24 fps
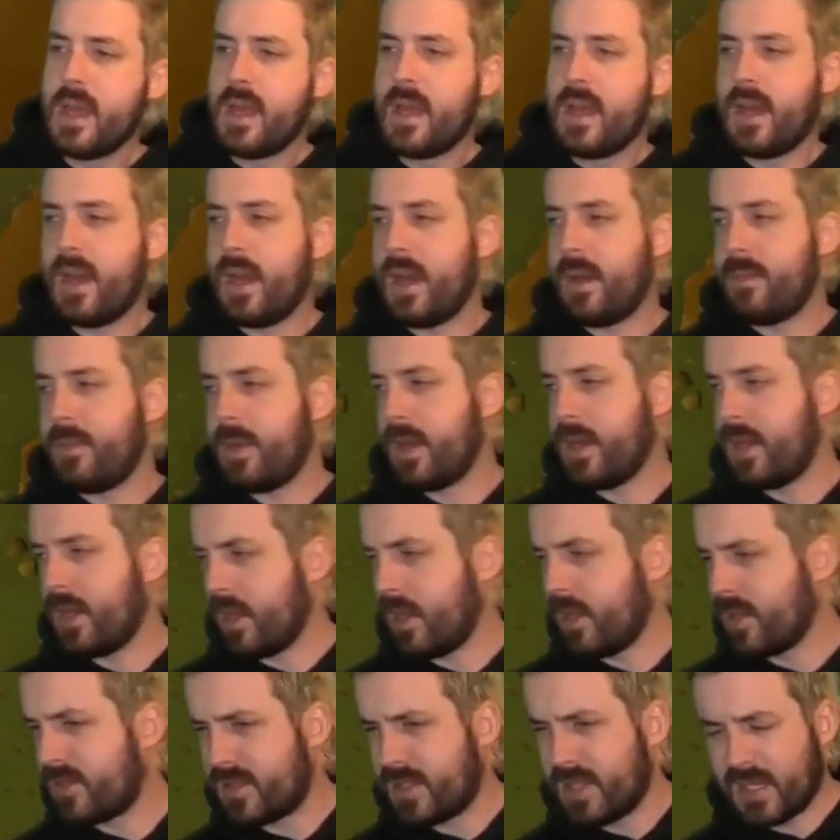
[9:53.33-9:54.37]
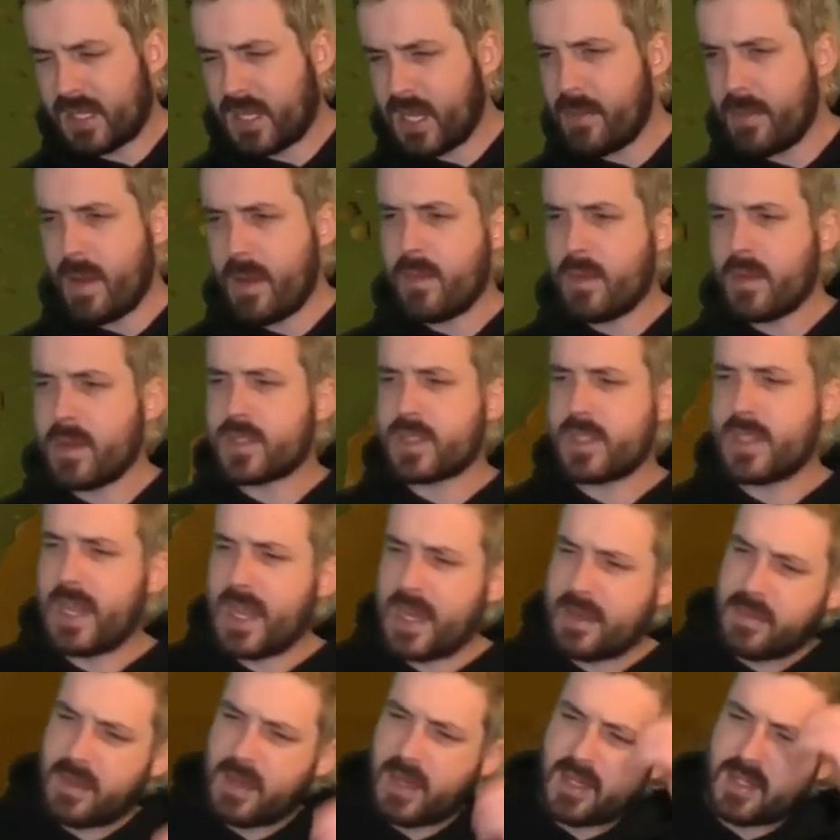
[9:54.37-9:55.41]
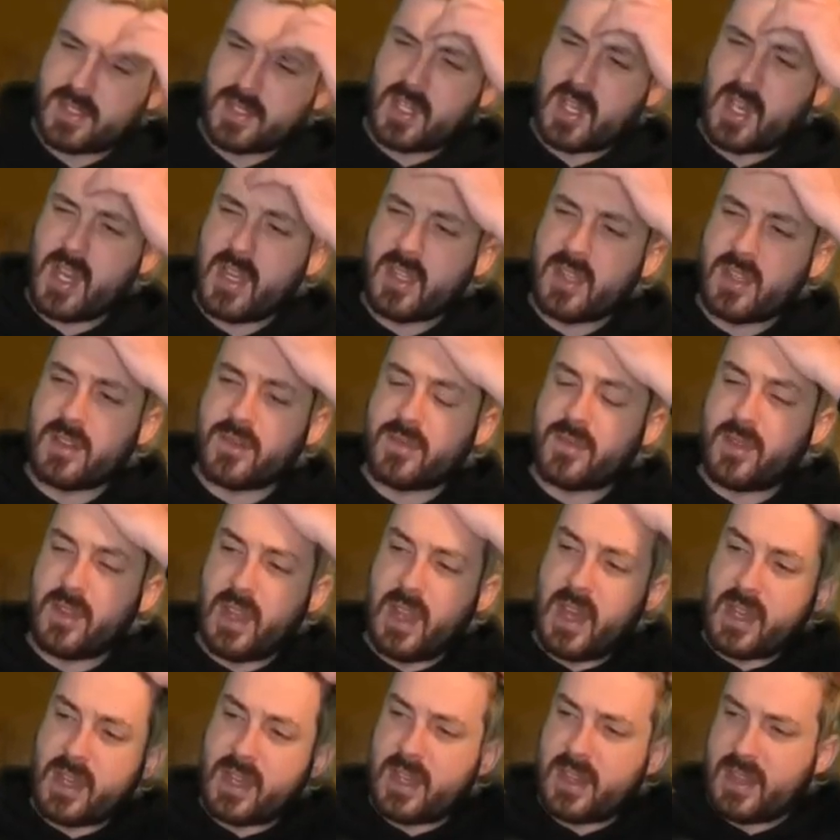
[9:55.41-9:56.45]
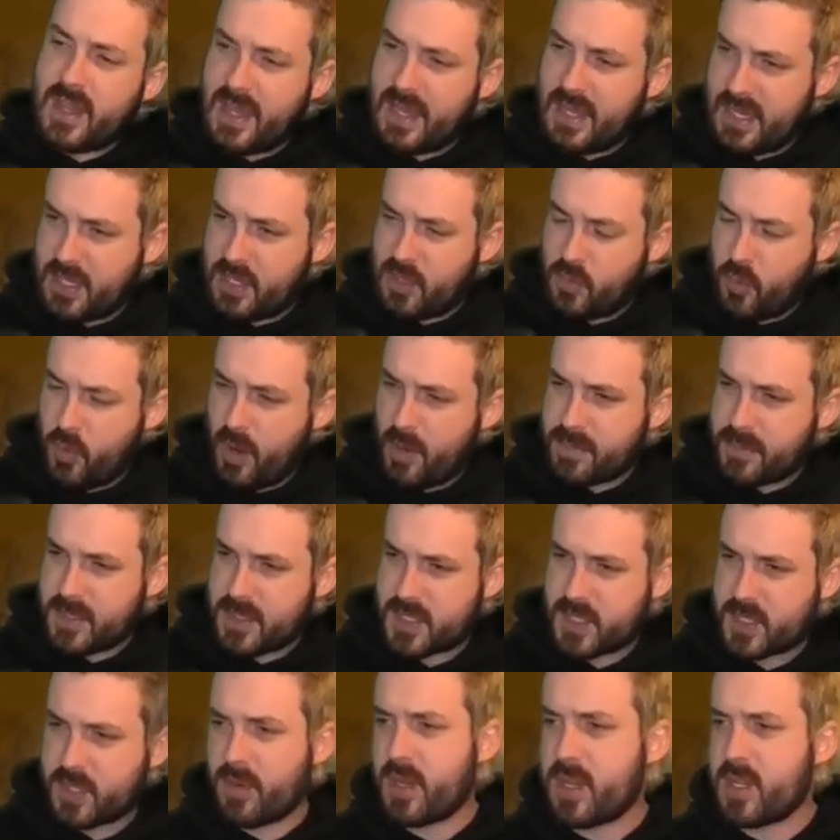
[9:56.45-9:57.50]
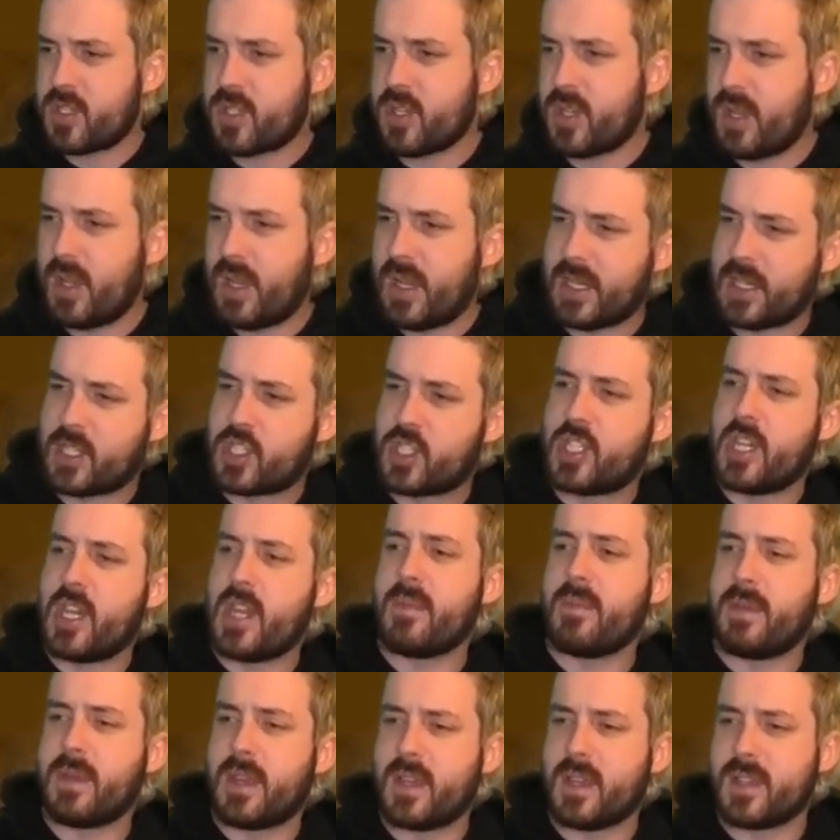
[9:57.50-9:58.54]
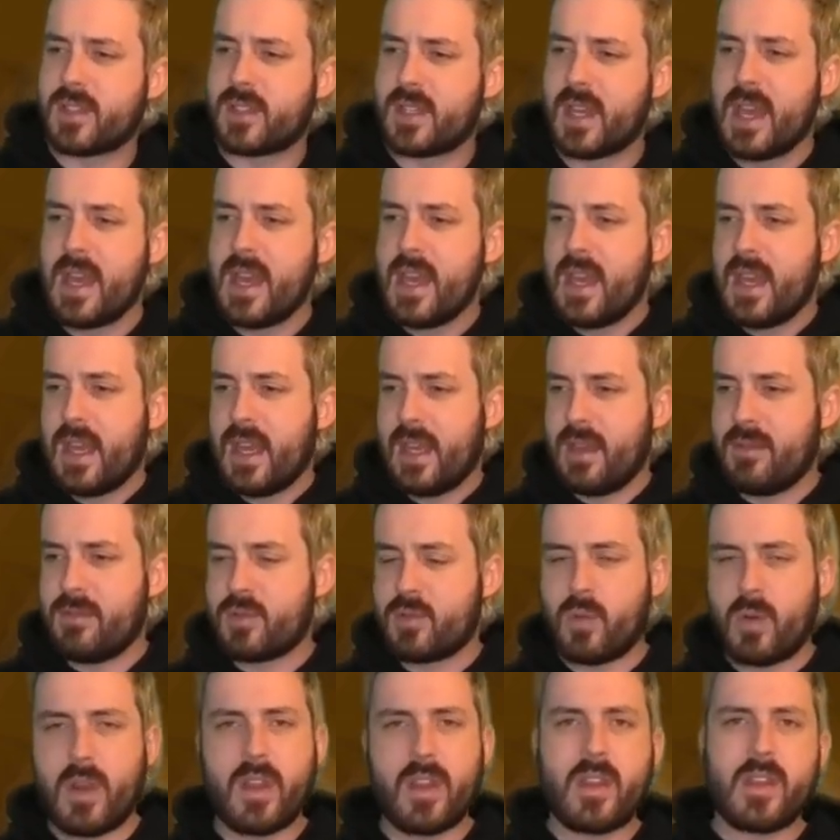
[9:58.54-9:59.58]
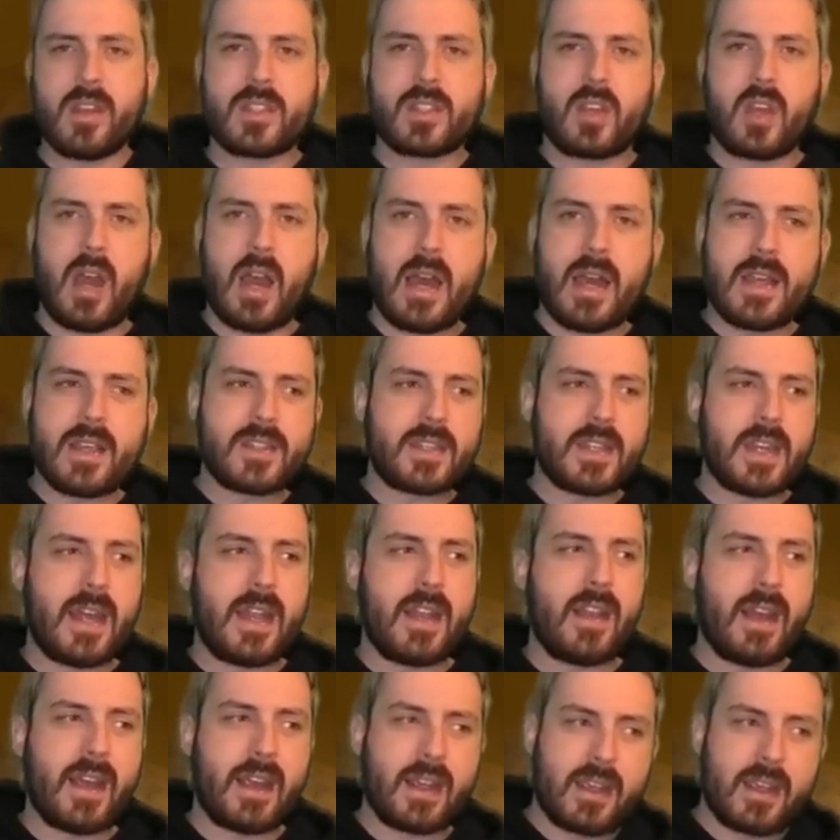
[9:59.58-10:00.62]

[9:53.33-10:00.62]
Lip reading: I can't remember his name, and it's kind of lucky that he cropped his screenshot like shit, because He was one of those guys that like